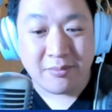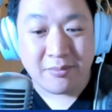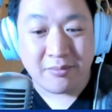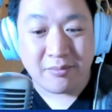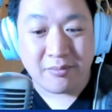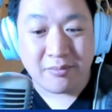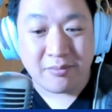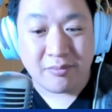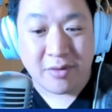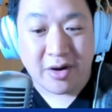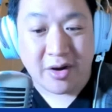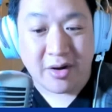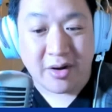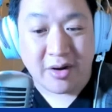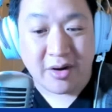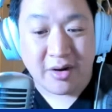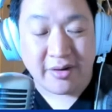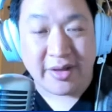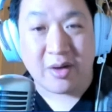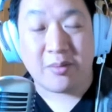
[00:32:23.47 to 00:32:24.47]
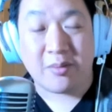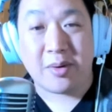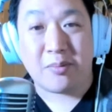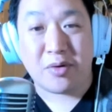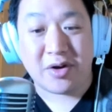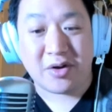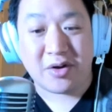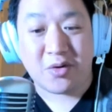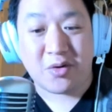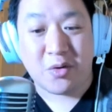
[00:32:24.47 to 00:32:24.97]
that would be
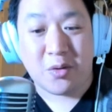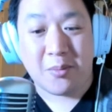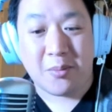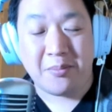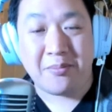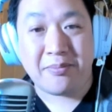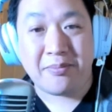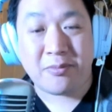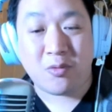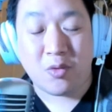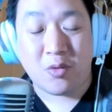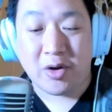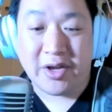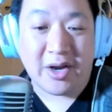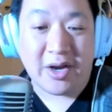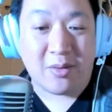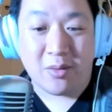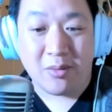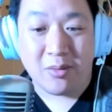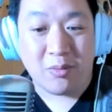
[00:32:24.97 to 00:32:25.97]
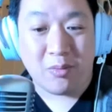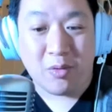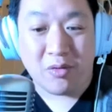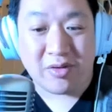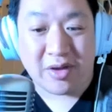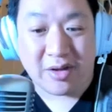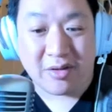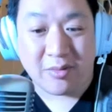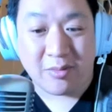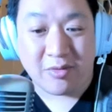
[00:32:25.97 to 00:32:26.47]
pretty cool. Well, yeah, we'll
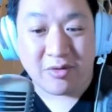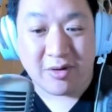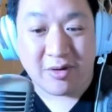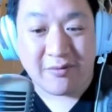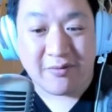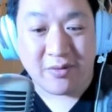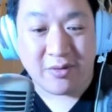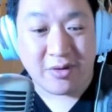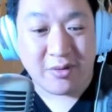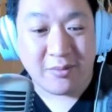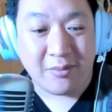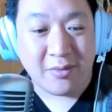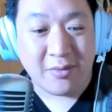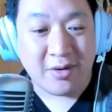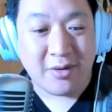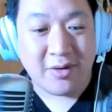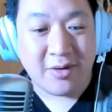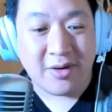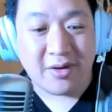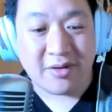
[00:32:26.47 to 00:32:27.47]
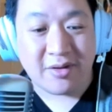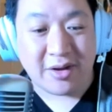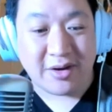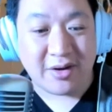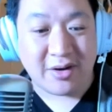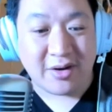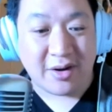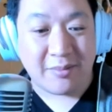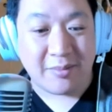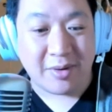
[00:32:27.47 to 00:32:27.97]
send some stuff for you. Send
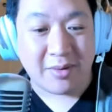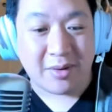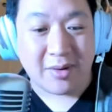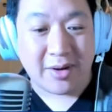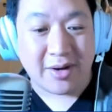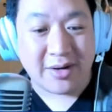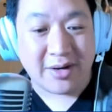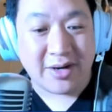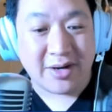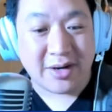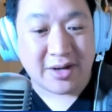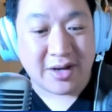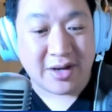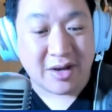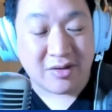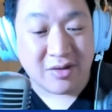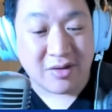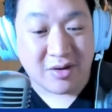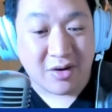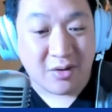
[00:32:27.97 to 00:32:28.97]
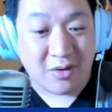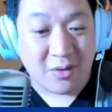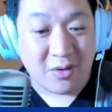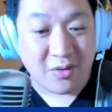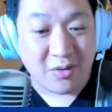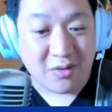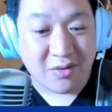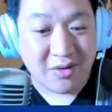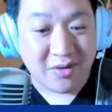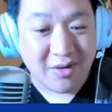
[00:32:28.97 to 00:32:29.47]
it up. I'm gonna need a guest, a
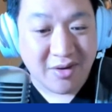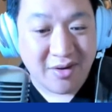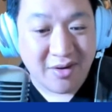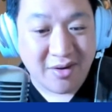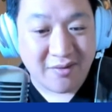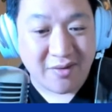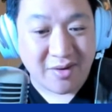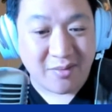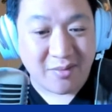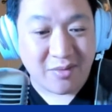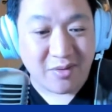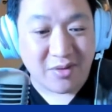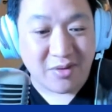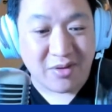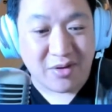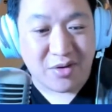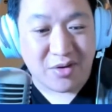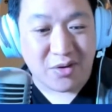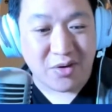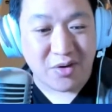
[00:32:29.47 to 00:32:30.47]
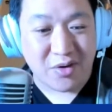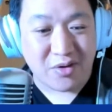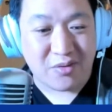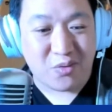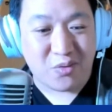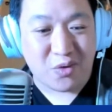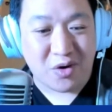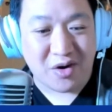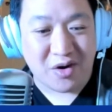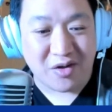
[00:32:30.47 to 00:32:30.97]
co-host for an episode of the Toys
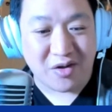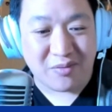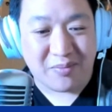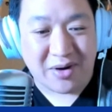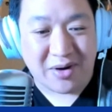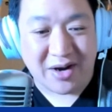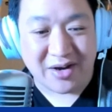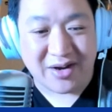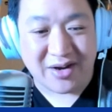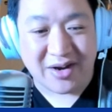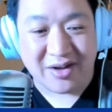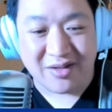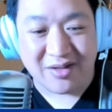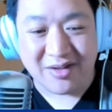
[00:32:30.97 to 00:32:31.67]
for Us podcast.